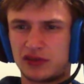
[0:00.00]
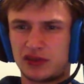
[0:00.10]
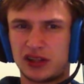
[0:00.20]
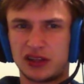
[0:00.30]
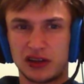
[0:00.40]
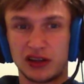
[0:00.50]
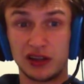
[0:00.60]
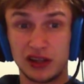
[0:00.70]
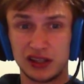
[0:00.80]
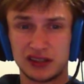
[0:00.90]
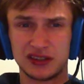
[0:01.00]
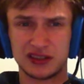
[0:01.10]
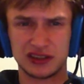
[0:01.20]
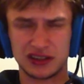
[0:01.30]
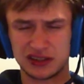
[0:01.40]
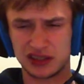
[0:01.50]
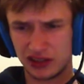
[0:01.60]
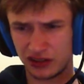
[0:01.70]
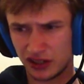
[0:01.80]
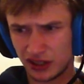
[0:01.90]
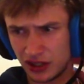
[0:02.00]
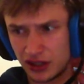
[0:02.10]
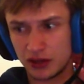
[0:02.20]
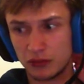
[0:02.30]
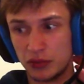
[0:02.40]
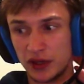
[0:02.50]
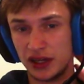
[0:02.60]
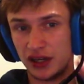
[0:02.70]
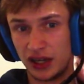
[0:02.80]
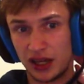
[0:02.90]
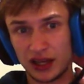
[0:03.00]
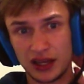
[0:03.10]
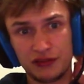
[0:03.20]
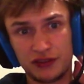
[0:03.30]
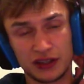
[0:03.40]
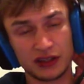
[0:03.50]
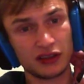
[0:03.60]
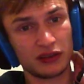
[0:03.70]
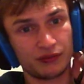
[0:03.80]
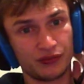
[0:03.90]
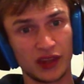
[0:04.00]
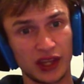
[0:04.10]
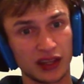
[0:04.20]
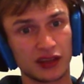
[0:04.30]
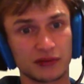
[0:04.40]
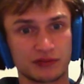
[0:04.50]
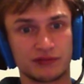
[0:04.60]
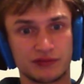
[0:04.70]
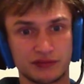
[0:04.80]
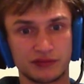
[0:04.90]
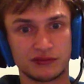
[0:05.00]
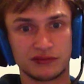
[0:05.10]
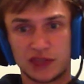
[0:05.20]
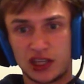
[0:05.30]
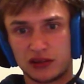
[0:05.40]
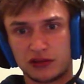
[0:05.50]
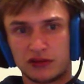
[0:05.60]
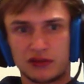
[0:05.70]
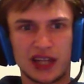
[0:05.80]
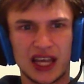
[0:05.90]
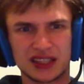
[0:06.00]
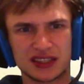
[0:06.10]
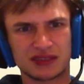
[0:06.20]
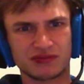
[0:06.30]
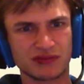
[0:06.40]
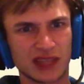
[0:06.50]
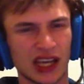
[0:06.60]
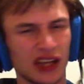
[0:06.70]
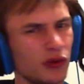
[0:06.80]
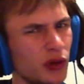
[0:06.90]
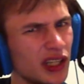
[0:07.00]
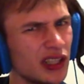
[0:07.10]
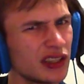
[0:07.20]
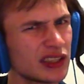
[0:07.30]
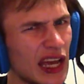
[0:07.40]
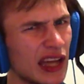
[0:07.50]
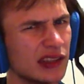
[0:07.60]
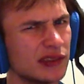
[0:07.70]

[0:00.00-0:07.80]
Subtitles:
in the holiday season this year. But I feel like, you know, that's kind of what it is at.